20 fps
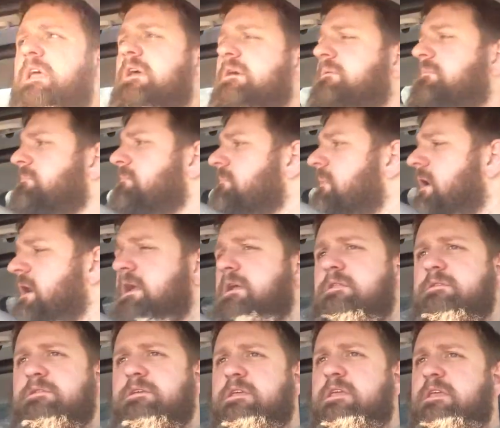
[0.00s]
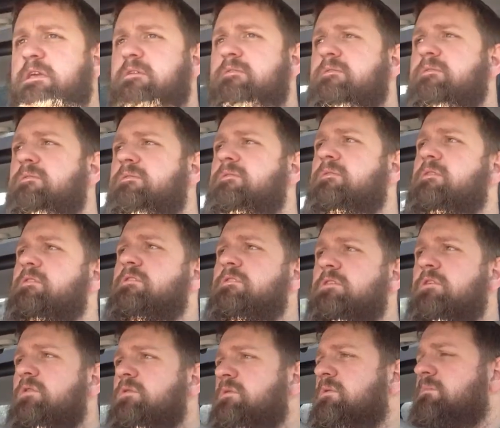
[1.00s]
it might give
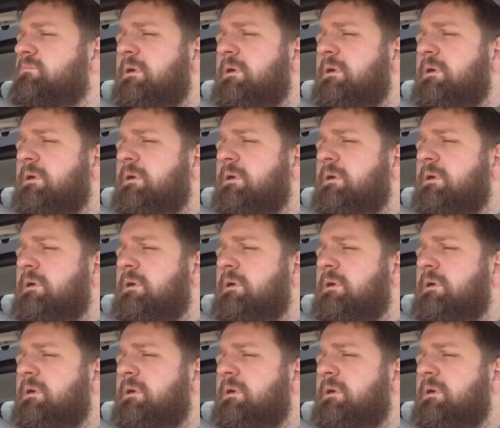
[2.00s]
new